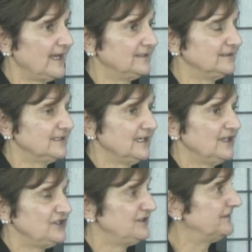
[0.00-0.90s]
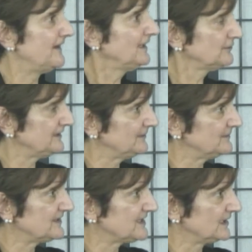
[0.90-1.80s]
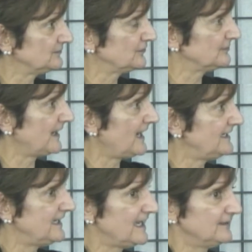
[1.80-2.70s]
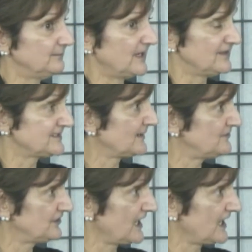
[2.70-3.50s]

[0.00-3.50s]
and she followed him to tell him goodbye, and by the time she got